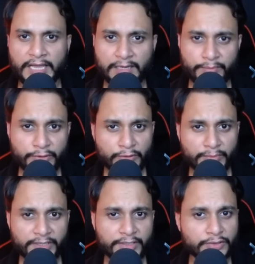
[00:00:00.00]
I'll be your
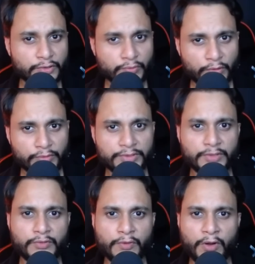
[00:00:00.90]
mentor throughout
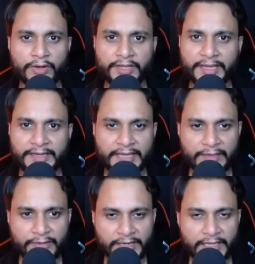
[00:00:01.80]
the cohort, and
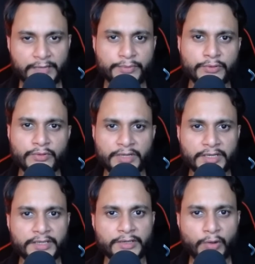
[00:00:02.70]
I will help you
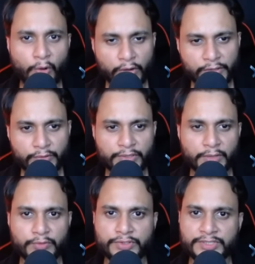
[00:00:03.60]
clear all your
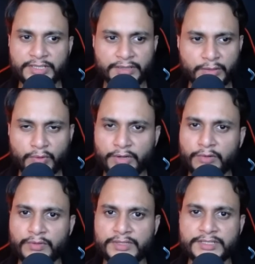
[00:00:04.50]
doubts in the
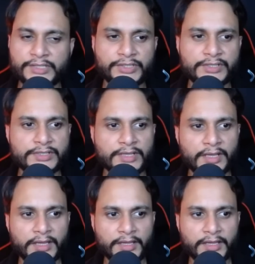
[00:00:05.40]
one-on-one sessions.